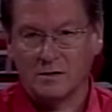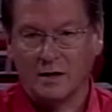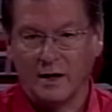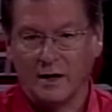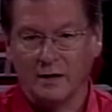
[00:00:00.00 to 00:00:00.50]

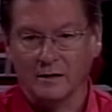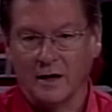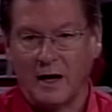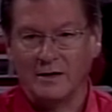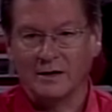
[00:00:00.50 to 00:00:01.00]
And
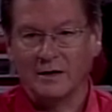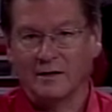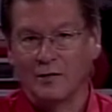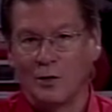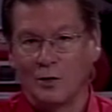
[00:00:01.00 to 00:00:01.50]
oddly enough,
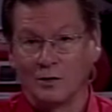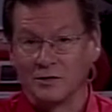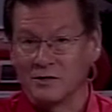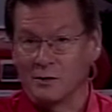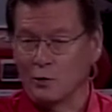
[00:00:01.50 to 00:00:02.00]
coal is a
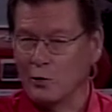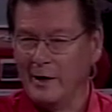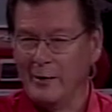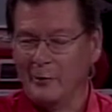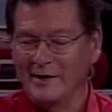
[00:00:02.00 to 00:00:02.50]

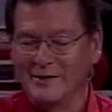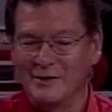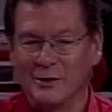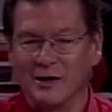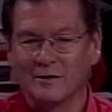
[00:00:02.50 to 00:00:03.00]
great way to
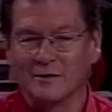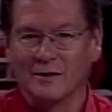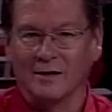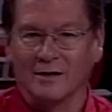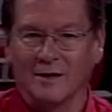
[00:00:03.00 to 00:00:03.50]
do it.
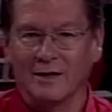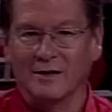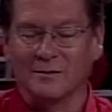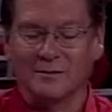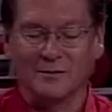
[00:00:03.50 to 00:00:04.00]
I hate to
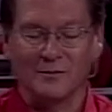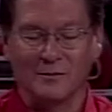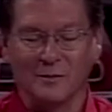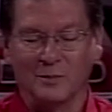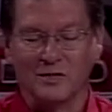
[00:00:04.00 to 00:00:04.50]

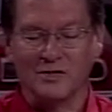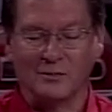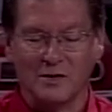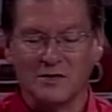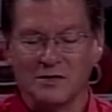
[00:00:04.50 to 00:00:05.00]
burst the
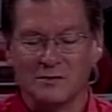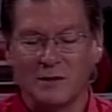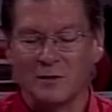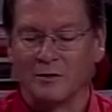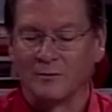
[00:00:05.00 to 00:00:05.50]
president's
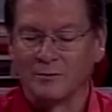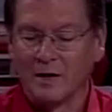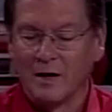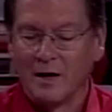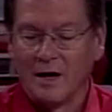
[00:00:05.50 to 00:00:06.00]
bubble.
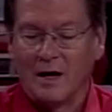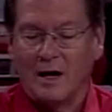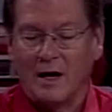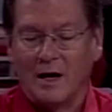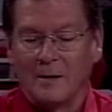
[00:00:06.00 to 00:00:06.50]

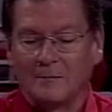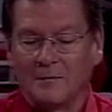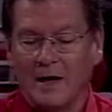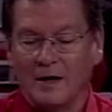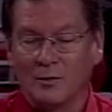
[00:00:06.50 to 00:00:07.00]
Um,
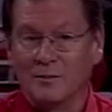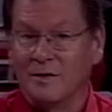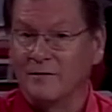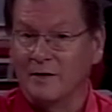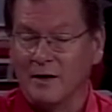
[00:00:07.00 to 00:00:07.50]
and right. it would be
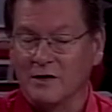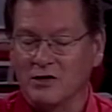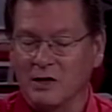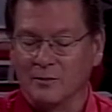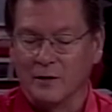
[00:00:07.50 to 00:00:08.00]
very
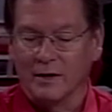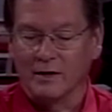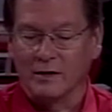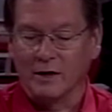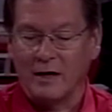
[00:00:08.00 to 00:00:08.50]
cheap way to
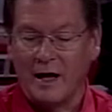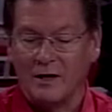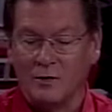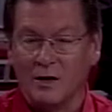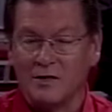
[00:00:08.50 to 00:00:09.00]
do it. That's and right. you
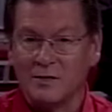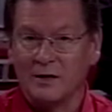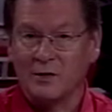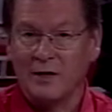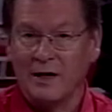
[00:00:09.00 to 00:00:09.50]
would also be
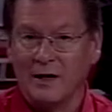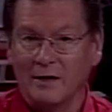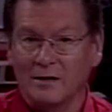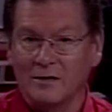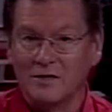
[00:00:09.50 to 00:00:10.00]
creating
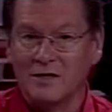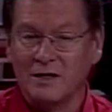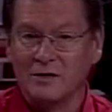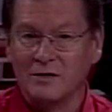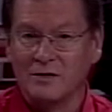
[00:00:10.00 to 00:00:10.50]
the
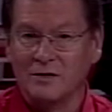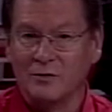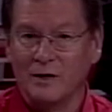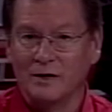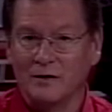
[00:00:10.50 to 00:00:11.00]
CO2 that we
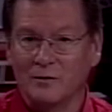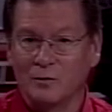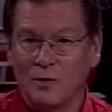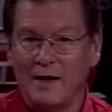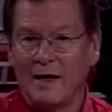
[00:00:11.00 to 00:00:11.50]
could
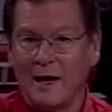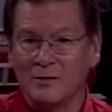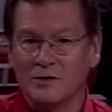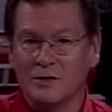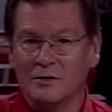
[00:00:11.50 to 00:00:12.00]

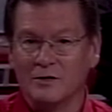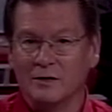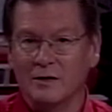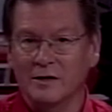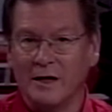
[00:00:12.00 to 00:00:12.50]
recapture and turn
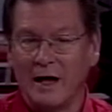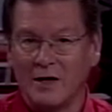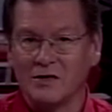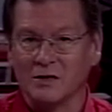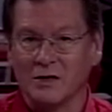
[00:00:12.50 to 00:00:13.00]
into
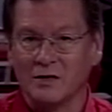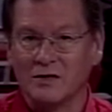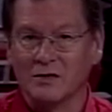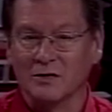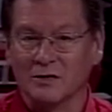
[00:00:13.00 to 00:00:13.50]
gasoline
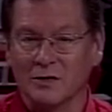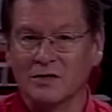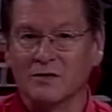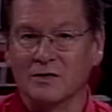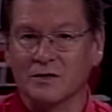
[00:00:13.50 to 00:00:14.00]
so that the rest
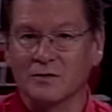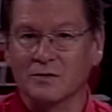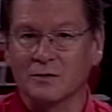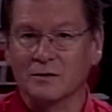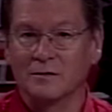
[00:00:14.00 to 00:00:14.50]
of us
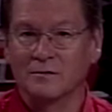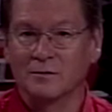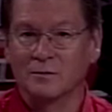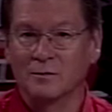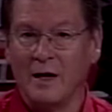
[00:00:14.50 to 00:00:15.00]
would
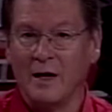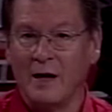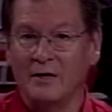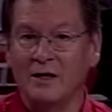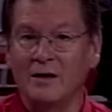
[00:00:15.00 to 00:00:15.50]
be, have
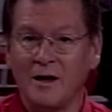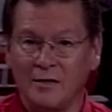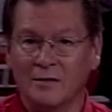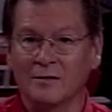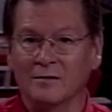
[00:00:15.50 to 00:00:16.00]

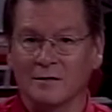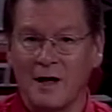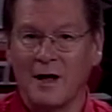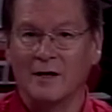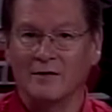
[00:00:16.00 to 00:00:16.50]
another
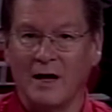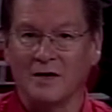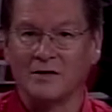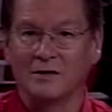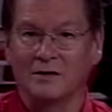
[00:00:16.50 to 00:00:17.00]
line of
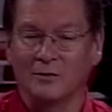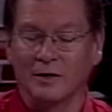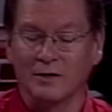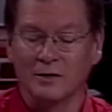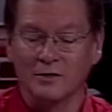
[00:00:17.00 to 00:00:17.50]
gasoline that we
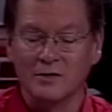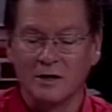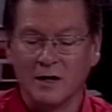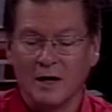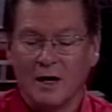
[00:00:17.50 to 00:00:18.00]
could use.
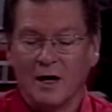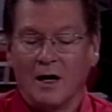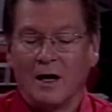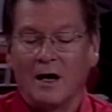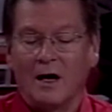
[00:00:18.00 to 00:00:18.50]

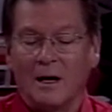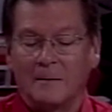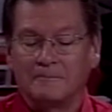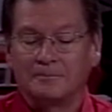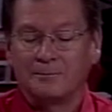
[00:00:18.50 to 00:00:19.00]

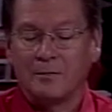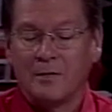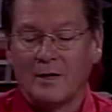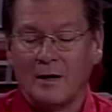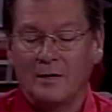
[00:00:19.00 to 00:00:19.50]
Um,
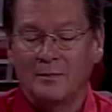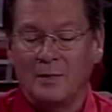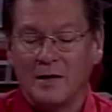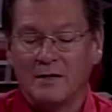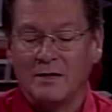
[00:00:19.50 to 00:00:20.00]

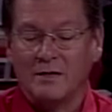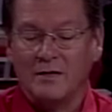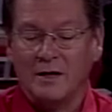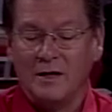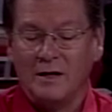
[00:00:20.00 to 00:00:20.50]
but
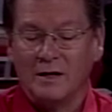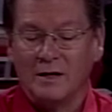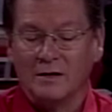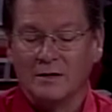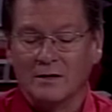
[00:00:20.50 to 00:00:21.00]
the, uh,
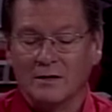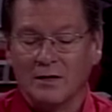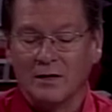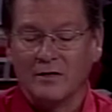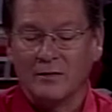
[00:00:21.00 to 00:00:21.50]
the
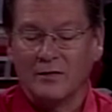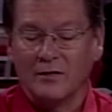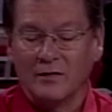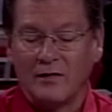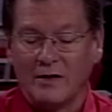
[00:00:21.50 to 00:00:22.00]
thing of the, the,
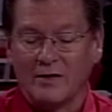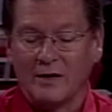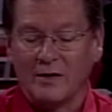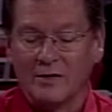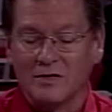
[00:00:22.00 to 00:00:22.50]
the, fact of the
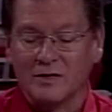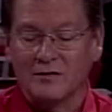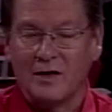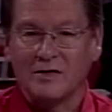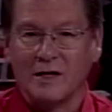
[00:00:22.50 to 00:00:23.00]
matter is that if
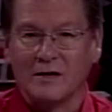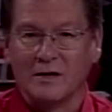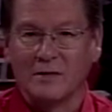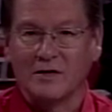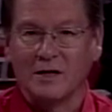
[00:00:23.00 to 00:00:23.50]
I was Elon
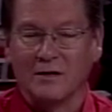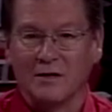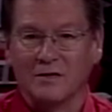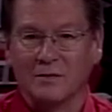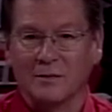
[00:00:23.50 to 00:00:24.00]
Musk, I'd
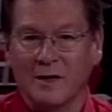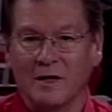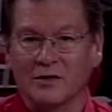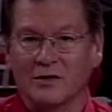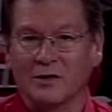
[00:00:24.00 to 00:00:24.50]
also be making
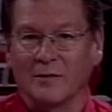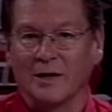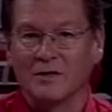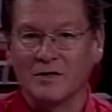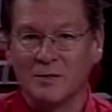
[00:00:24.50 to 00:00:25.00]
sure that my
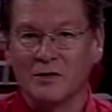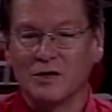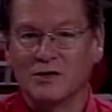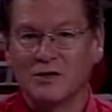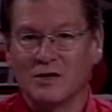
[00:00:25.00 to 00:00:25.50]

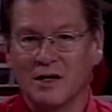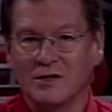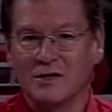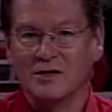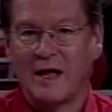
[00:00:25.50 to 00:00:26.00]
supercharger
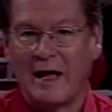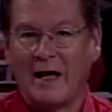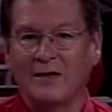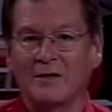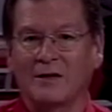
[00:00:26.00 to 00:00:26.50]
stations
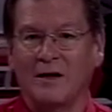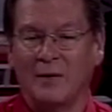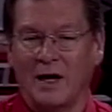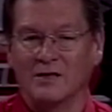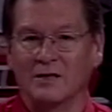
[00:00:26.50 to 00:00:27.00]
had the
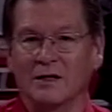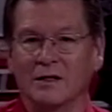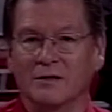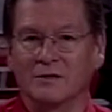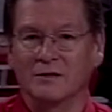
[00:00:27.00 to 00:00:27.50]
capacity
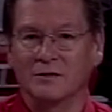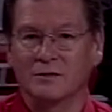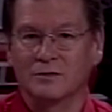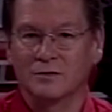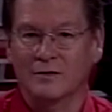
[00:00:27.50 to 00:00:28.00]
to
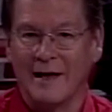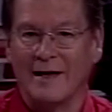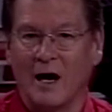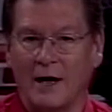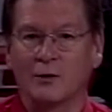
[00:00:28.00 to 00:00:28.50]
take
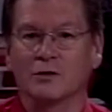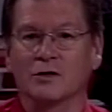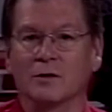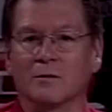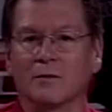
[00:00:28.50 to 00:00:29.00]
hydrogen
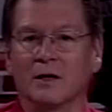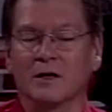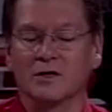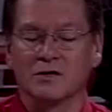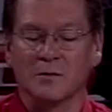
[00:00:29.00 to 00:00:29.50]

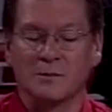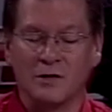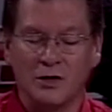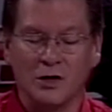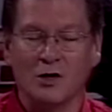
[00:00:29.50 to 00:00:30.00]
because Ooh.
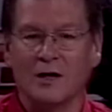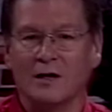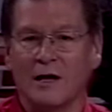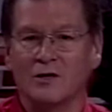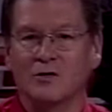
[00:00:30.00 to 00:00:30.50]
pure
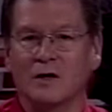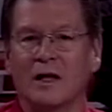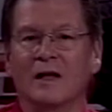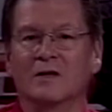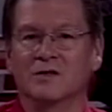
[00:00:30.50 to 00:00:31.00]
electric
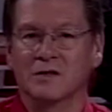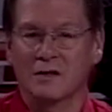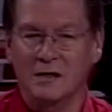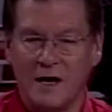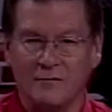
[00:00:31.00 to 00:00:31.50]
is
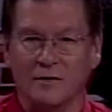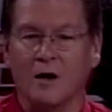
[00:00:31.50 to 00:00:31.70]
never.